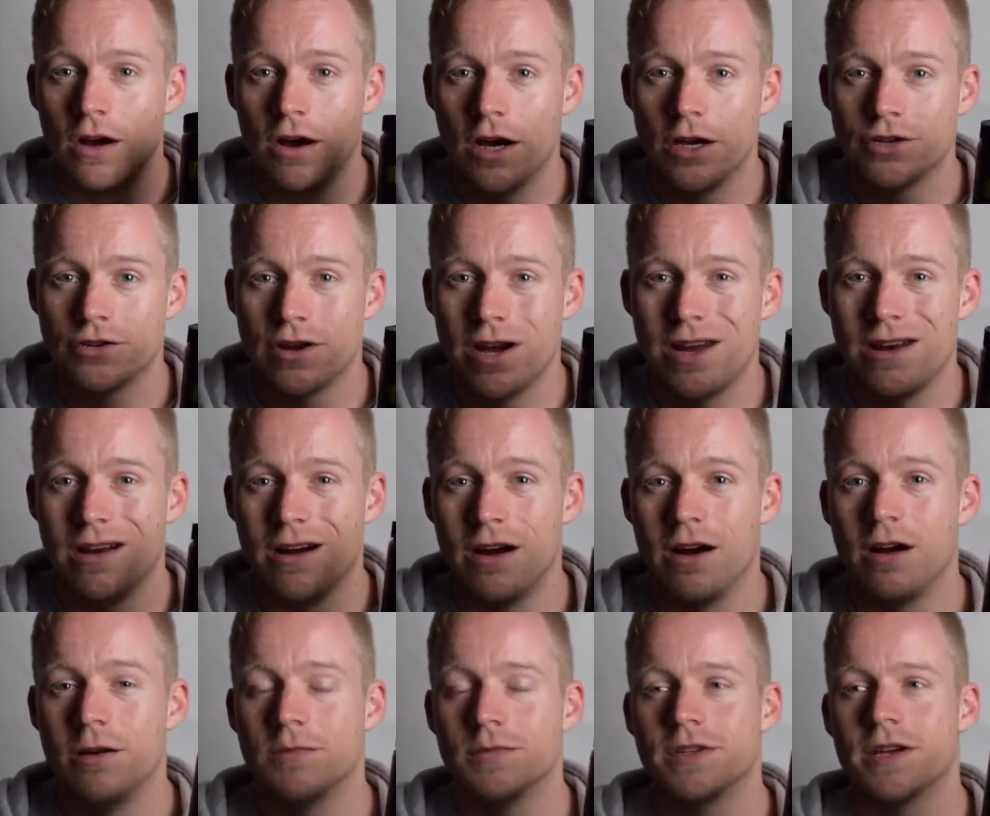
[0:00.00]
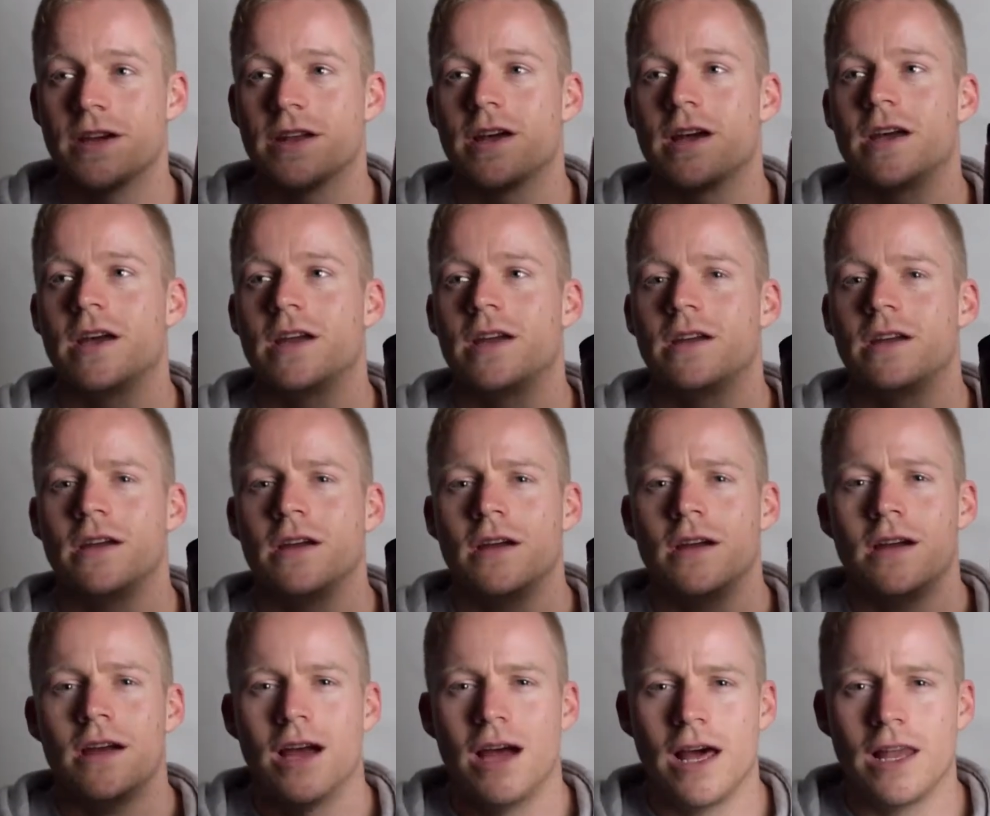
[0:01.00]
I trained arms at a
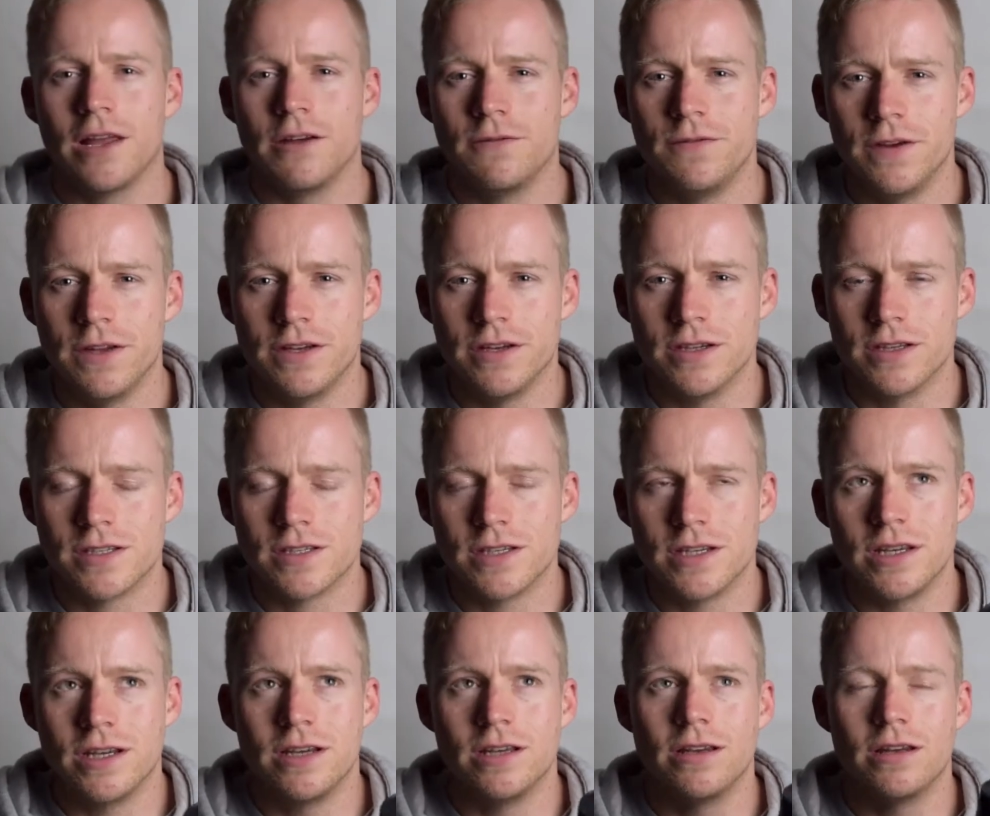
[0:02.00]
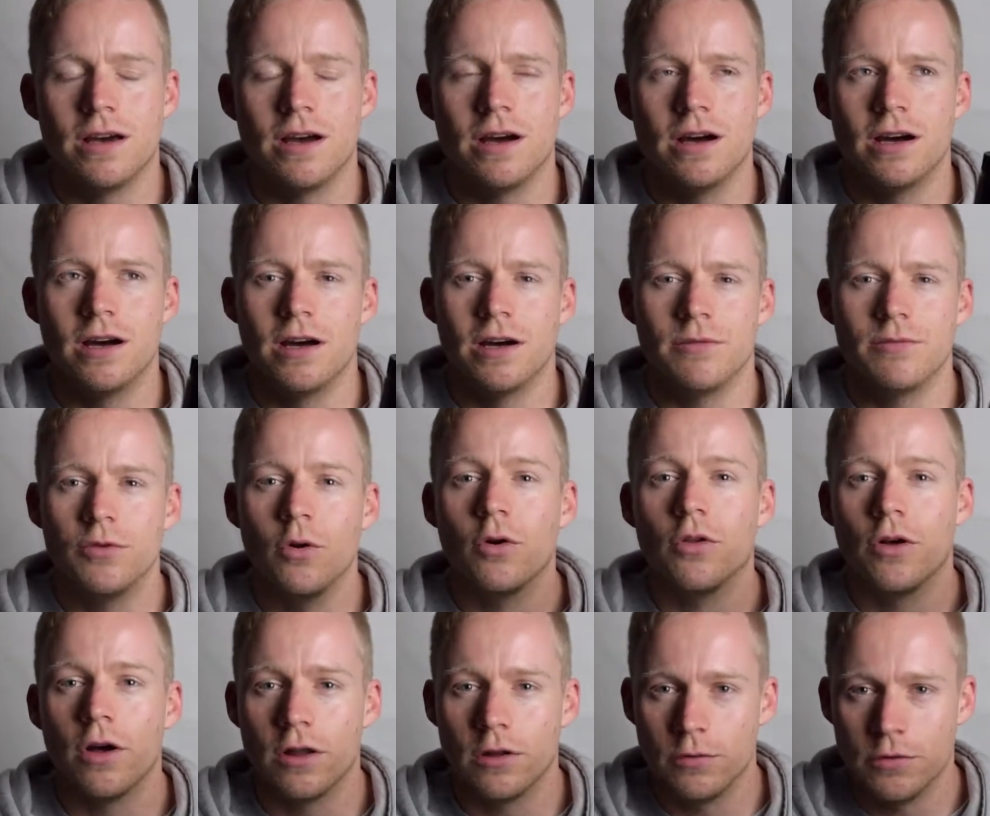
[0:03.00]
LA Fitness in
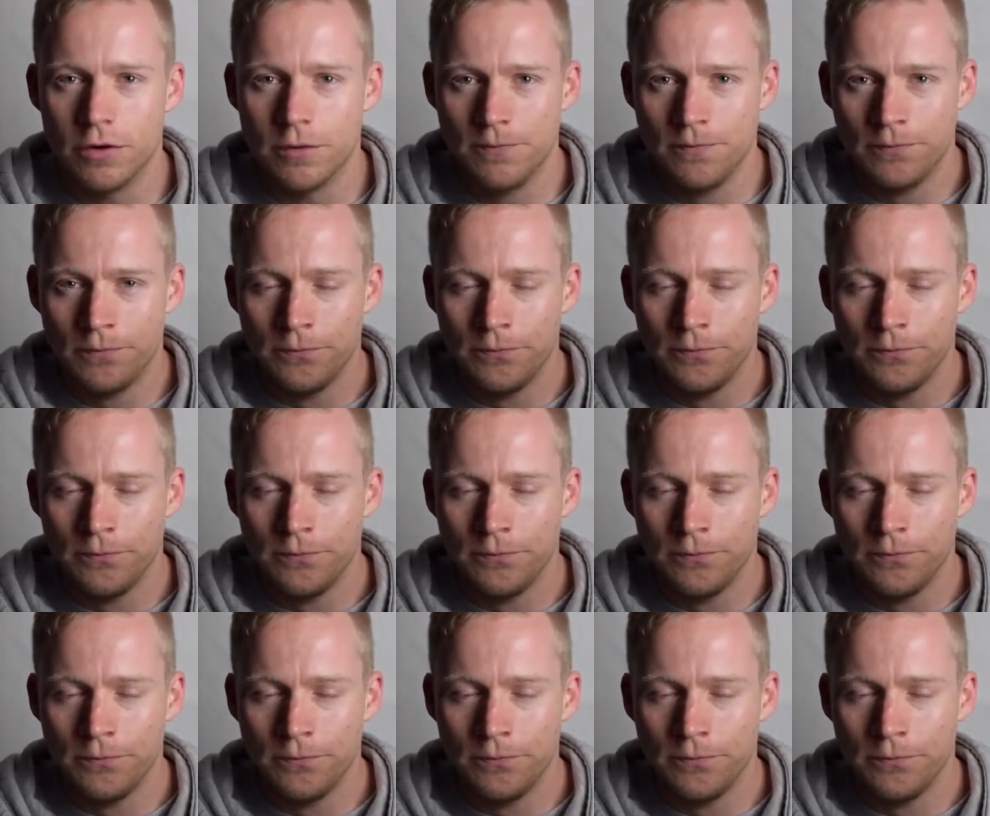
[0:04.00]
North Hollywood,